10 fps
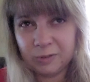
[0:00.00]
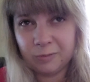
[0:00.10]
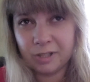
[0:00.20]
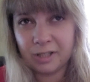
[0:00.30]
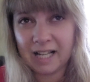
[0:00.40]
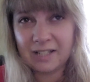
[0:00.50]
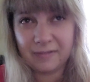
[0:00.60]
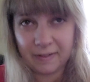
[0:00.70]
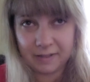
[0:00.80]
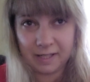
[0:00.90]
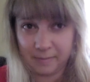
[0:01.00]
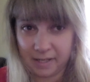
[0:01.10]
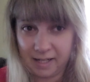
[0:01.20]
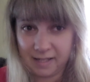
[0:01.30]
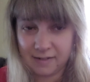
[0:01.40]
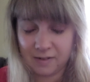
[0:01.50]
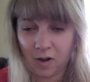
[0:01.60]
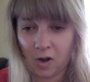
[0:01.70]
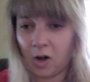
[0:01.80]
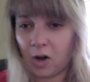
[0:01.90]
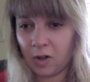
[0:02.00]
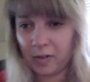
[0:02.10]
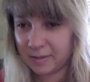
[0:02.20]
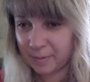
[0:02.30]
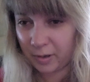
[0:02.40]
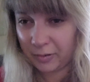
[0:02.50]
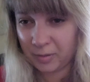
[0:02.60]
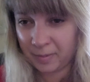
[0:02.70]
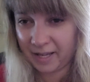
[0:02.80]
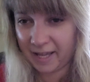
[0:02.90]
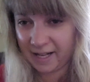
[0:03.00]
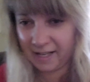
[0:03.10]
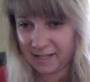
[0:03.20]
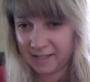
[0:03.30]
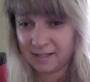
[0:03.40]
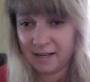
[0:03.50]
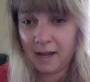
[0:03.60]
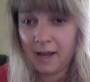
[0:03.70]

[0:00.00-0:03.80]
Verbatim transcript: For the last 15 minutes, all that's been going through my head is